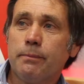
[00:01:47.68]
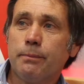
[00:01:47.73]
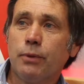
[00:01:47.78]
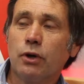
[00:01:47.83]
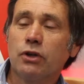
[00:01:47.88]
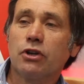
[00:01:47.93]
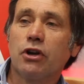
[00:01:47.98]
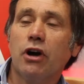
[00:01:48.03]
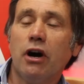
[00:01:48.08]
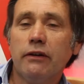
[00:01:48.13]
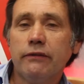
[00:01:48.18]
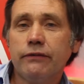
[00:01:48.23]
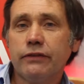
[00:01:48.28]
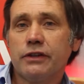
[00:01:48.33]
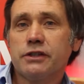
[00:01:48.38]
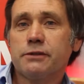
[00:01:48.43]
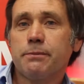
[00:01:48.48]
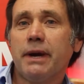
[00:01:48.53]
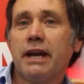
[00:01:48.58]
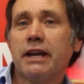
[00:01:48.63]
put
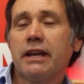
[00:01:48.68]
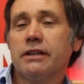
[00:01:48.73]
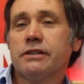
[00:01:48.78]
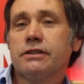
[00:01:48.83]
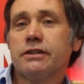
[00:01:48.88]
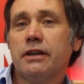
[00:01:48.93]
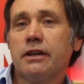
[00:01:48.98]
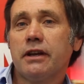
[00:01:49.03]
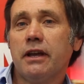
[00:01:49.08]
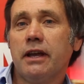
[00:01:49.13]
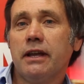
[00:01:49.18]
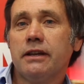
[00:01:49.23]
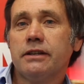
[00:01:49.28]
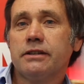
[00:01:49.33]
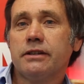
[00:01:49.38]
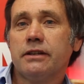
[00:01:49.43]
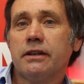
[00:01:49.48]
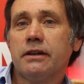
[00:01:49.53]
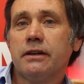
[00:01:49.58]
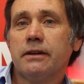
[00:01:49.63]
confidence back into
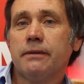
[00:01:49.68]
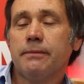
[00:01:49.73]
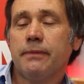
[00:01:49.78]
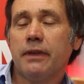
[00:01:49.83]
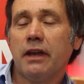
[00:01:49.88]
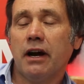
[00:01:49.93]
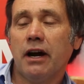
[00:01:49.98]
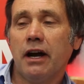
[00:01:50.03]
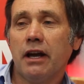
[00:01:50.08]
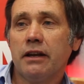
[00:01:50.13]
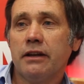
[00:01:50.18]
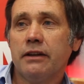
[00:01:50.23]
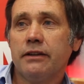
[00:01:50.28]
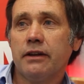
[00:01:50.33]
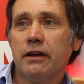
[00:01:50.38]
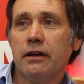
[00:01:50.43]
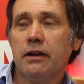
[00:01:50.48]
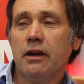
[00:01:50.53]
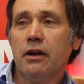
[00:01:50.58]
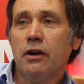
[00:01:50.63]
the island,
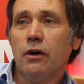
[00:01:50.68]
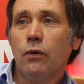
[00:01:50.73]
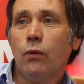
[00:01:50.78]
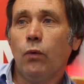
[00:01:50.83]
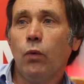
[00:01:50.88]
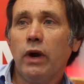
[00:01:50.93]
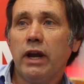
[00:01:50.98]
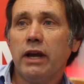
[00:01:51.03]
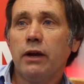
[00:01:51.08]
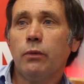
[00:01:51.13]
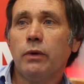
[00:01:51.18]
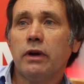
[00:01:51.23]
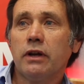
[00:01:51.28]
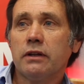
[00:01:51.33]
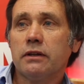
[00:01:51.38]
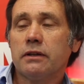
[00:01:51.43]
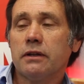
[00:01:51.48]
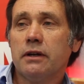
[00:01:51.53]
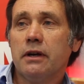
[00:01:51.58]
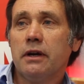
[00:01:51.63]
that we
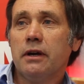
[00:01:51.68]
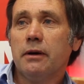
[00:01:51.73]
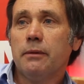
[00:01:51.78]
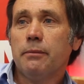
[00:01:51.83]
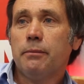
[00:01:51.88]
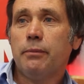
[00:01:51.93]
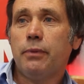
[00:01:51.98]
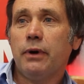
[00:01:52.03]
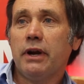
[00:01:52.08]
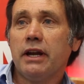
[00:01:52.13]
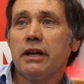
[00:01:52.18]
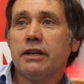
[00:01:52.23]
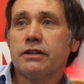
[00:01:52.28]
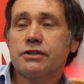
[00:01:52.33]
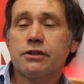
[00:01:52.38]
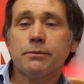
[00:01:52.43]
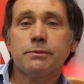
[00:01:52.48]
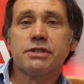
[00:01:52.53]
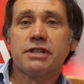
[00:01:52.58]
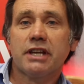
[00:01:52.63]
will bring
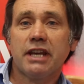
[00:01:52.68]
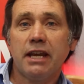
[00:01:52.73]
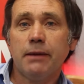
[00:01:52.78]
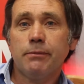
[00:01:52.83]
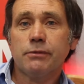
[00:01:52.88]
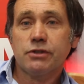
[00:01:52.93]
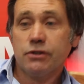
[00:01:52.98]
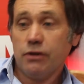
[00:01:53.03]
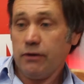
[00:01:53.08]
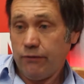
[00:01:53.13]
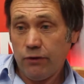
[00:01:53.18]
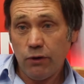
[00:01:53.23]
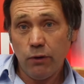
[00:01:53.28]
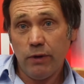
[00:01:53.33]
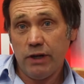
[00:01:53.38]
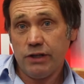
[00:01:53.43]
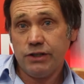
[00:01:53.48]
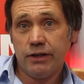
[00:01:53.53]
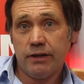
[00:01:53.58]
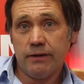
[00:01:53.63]
some schemes to
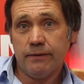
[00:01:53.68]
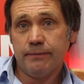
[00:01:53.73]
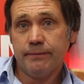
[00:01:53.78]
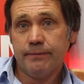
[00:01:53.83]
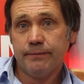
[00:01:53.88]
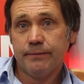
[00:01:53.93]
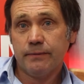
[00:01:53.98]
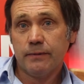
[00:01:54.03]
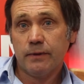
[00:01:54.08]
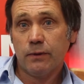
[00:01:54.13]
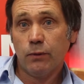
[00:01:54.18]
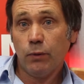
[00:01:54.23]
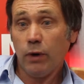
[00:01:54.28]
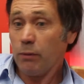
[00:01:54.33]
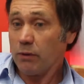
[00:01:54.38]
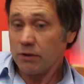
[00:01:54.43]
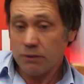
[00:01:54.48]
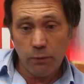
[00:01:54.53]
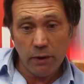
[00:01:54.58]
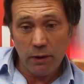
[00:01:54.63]
fruition. We
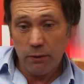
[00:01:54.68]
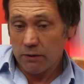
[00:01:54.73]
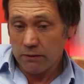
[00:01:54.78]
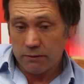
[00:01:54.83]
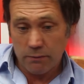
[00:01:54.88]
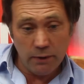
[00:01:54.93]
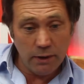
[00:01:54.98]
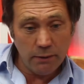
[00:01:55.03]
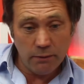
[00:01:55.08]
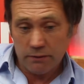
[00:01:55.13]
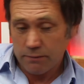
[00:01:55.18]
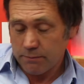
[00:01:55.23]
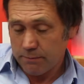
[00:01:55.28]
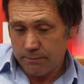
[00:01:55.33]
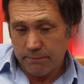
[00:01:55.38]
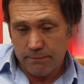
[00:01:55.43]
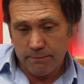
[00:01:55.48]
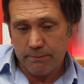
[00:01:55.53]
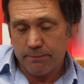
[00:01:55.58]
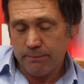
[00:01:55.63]
will
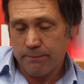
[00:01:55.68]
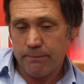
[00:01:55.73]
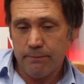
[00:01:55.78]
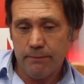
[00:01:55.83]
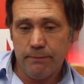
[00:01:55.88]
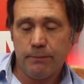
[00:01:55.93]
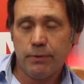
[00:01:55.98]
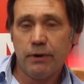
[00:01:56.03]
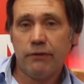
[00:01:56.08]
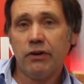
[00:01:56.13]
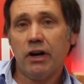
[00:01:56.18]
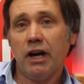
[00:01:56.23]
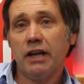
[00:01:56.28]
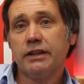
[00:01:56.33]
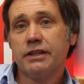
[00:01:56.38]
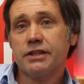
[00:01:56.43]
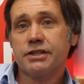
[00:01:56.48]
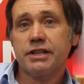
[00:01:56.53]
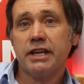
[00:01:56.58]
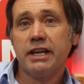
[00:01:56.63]

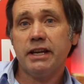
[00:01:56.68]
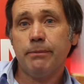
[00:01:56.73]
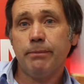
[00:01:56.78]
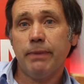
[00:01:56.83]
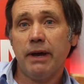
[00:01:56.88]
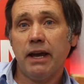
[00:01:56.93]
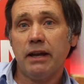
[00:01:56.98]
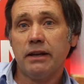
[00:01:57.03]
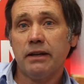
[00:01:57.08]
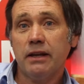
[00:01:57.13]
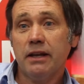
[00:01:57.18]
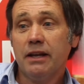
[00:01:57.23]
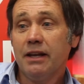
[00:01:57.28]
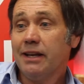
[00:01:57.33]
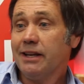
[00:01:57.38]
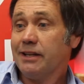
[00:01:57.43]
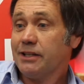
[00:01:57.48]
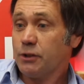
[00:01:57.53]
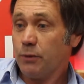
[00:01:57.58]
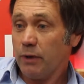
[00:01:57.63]
provide the seedbed
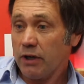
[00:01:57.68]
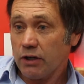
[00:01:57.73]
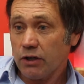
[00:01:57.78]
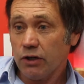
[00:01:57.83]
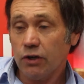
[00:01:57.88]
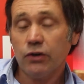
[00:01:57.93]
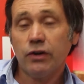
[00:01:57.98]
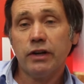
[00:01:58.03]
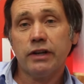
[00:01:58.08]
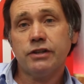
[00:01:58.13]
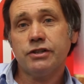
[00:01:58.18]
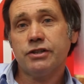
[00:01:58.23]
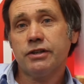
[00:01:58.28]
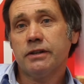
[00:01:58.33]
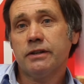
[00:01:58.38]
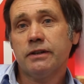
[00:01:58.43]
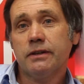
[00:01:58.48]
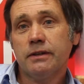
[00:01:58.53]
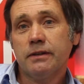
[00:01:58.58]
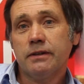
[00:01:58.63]
to encourage
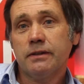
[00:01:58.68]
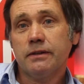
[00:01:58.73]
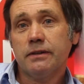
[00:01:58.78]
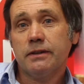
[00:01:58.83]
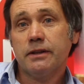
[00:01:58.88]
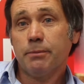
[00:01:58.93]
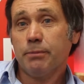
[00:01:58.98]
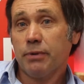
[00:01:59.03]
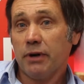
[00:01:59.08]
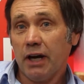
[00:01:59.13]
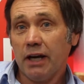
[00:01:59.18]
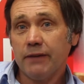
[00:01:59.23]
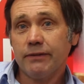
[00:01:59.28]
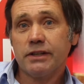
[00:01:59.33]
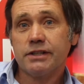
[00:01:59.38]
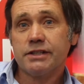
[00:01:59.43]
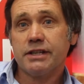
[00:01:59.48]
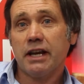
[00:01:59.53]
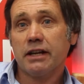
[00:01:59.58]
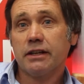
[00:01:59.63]
the
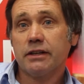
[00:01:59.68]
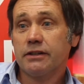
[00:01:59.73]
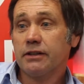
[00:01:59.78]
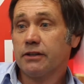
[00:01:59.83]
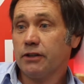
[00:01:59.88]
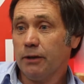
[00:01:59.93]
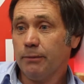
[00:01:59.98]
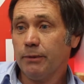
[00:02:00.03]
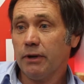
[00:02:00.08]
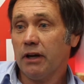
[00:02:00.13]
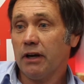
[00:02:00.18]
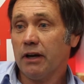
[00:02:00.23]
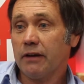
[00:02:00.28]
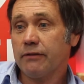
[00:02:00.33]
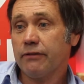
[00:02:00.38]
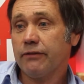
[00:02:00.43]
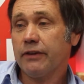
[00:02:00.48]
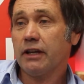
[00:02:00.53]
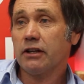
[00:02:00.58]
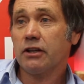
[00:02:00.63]
private sector to come along
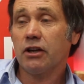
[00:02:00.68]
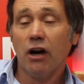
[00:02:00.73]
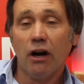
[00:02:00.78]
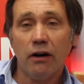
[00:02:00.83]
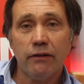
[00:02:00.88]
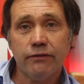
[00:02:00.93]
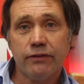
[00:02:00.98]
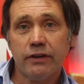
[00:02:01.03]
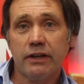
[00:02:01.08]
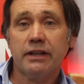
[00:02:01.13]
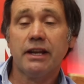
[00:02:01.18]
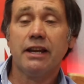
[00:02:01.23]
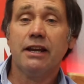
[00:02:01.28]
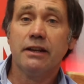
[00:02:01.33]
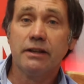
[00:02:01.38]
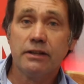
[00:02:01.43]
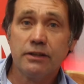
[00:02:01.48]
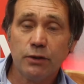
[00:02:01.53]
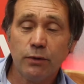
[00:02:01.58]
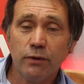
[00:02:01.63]
and feel confident
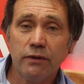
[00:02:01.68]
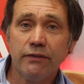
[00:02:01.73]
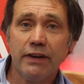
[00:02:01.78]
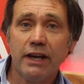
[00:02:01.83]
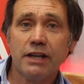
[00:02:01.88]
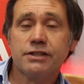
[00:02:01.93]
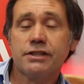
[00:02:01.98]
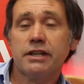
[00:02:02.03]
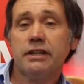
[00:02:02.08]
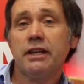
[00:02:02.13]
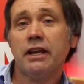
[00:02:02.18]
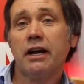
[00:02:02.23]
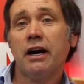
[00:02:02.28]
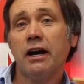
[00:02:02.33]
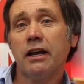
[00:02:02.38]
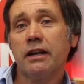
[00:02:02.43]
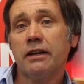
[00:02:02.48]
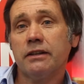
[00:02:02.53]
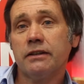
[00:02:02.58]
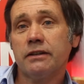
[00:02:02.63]
to invest in the
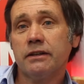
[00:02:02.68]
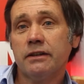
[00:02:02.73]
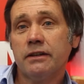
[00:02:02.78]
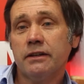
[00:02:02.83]
island.